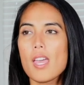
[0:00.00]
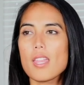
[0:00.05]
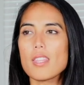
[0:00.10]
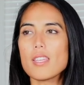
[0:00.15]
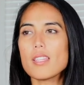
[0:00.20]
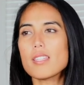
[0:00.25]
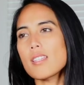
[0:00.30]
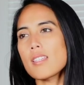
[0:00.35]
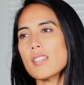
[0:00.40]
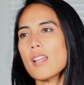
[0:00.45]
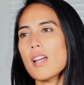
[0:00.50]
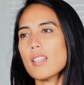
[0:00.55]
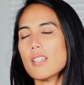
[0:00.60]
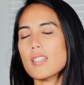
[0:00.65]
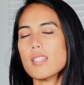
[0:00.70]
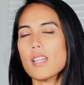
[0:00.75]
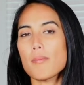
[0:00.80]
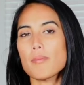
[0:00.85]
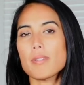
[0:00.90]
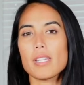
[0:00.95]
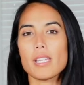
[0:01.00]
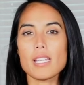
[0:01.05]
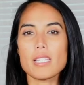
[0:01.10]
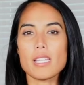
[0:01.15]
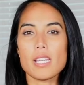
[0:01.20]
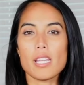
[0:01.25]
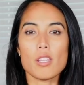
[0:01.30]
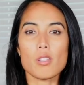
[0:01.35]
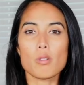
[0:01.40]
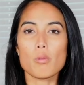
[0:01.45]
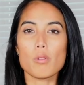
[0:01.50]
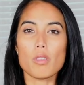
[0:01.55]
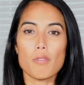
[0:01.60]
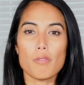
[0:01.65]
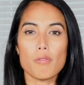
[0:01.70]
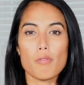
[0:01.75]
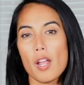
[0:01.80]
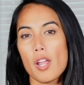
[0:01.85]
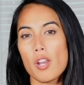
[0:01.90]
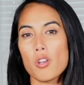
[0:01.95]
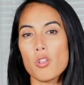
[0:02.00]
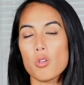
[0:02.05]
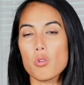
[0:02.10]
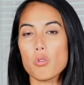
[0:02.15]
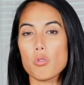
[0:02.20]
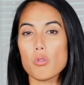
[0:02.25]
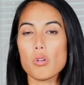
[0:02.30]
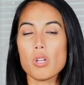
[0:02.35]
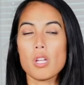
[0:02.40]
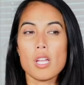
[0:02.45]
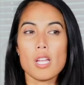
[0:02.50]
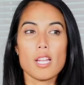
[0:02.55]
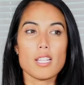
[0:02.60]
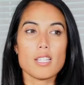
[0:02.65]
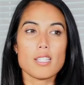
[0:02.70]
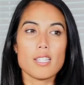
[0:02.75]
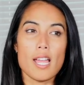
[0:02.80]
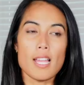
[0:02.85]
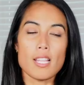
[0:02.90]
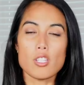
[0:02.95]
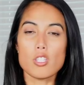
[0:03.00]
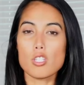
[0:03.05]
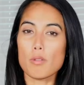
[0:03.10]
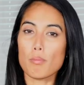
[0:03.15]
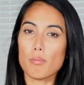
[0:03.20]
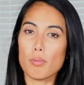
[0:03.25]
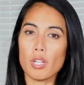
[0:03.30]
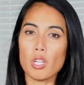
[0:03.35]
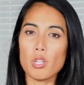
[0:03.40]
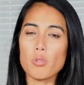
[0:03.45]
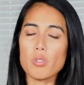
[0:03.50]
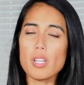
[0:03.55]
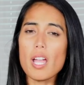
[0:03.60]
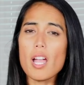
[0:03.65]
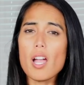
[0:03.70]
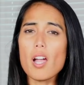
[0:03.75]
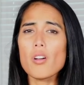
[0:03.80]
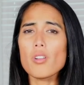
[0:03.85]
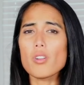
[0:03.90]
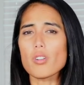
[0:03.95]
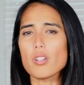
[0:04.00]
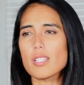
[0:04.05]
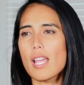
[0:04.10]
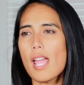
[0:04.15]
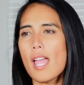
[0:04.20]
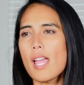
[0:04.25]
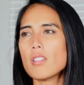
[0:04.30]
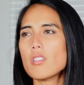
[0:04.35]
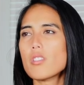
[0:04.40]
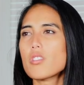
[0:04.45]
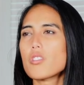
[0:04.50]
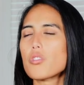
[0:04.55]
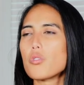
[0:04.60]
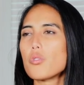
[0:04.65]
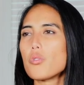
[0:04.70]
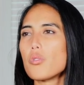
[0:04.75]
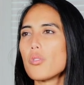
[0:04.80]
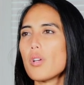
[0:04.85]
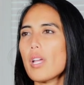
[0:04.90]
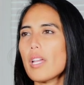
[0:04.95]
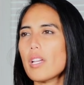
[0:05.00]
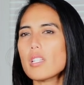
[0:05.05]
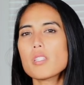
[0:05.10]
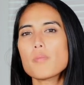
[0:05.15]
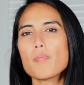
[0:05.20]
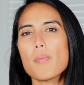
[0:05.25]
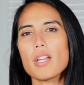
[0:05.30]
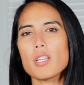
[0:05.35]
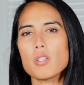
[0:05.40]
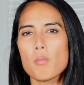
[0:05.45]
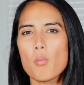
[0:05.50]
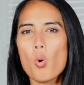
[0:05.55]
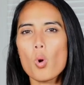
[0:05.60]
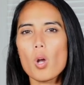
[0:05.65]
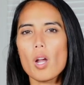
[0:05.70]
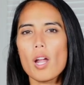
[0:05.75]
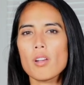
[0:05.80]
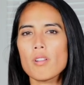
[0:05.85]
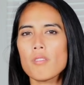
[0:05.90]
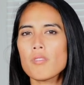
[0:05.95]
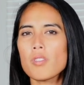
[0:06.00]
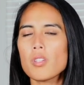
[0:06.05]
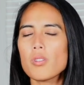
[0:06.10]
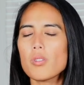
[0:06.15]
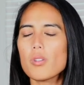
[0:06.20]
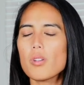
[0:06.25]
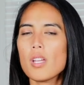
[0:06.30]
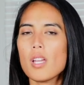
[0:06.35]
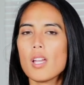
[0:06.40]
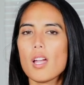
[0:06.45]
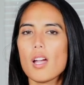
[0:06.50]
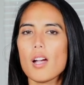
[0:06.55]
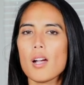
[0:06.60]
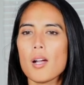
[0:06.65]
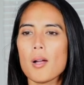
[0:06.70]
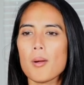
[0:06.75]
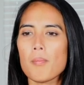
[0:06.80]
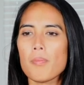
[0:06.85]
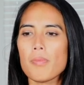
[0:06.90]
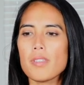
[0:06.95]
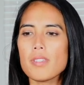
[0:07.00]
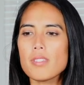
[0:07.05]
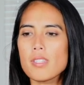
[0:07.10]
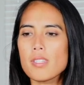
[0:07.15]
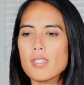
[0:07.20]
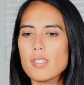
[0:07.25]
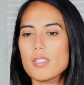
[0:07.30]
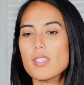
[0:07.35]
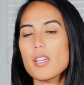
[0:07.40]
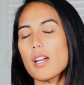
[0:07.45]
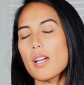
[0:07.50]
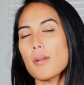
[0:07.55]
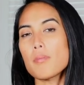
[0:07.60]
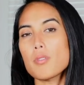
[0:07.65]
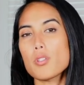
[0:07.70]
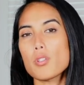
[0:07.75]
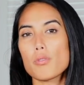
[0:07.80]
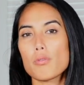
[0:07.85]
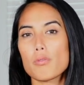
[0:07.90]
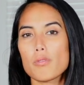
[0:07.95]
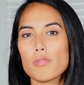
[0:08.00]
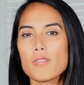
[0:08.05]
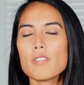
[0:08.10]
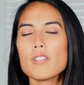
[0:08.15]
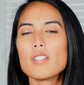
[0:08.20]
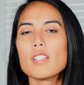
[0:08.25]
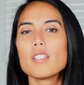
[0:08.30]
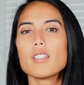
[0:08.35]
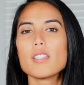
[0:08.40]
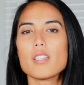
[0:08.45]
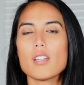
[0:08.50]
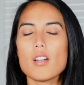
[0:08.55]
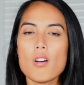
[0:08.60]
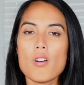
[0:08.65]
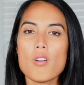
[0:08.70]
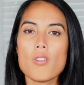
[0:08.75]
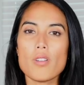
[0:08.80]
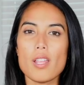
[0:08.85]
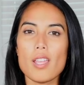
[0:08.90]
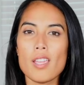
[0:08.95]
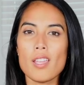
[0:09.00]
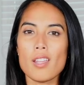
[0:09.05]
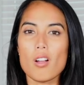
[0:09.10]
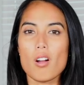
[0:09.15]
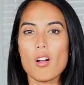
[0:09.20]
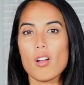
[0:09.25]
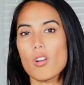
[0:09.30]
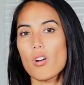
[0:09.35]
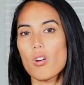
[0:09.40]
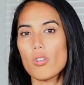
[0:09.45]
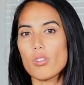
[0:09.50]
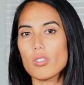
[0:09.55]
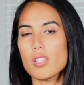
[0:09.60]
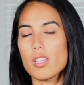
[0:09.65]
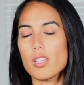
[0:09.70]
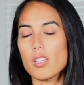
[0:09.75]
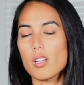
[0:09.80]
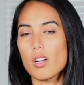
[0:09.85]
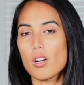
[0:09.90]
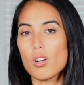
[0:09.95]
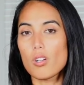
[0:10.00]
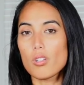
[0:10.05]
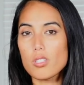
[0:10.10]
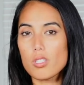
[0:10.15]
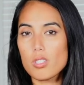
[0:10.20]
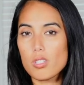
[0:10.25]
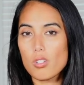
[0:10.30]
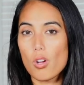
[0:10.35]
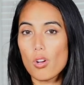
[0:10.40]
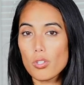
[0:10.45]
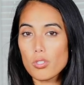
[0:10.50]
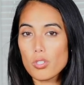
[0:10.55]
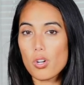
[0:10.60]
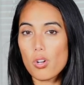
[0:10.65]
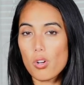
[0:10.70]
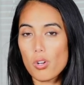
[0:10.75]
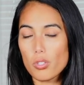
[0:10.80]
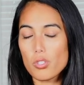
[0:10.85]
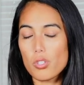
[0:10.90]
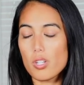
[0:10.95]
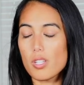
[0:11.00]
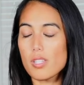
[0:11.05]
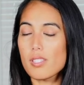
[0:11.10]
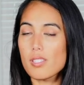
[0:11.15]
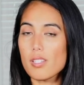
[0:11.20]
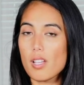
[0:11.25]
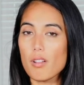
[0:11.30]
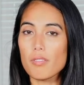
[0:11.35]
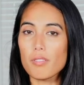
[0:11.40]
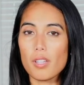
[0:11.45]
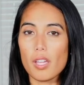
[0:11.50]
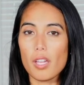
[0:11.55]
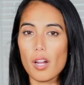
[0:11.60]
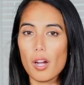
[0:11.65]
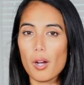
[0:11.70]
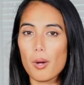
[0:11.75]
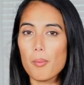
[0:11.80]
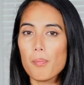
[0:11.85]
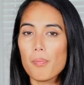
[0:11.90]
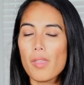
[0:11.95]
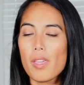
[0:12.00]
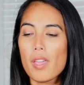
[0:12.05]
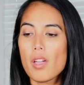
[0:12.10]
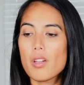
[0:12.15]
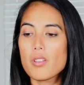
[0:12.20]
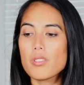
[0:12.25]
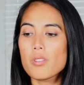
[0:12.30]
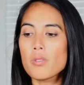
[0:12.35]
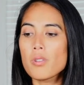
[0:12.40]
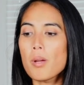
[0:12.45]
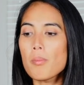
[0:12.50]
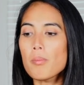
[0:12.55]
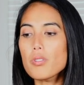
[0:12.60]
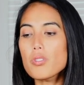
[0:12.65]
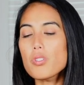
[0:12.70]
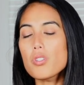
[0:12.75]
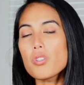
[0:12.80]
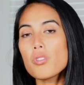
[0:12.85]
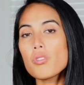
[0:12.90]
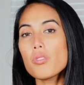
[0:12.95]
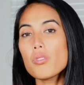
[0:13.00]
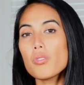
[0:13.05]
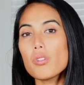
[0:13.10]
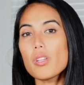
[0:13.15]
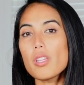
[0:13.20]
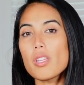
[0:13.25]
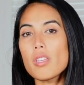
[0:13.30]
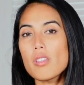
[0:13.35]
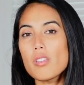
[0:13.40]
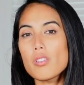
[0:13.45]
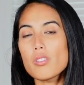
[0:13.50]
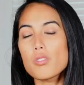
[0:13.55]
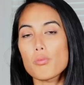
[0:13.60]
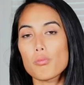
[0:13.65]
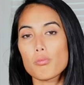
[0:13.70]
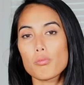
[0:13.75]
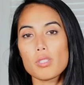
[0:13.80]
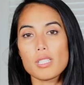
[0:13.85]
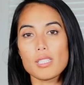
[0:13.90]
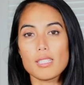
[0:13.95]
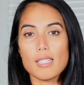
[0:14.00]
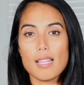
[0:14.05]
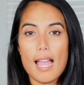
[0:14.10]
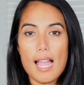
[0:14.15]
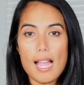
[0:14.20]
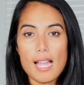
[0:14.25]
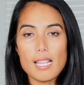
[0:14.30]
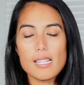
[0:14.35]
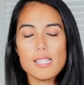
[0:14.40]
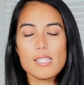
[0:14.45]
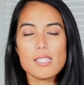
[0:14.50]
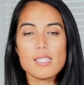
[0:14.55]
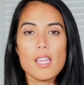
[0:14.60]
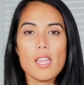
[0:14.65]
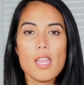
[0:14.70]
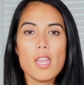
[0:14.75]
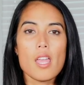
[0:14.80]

This is not the time to get together with a friend who tends to bring you down or tends to expect more out of you. This is the time to really hone in on ultra self-care. So number 2 is relax.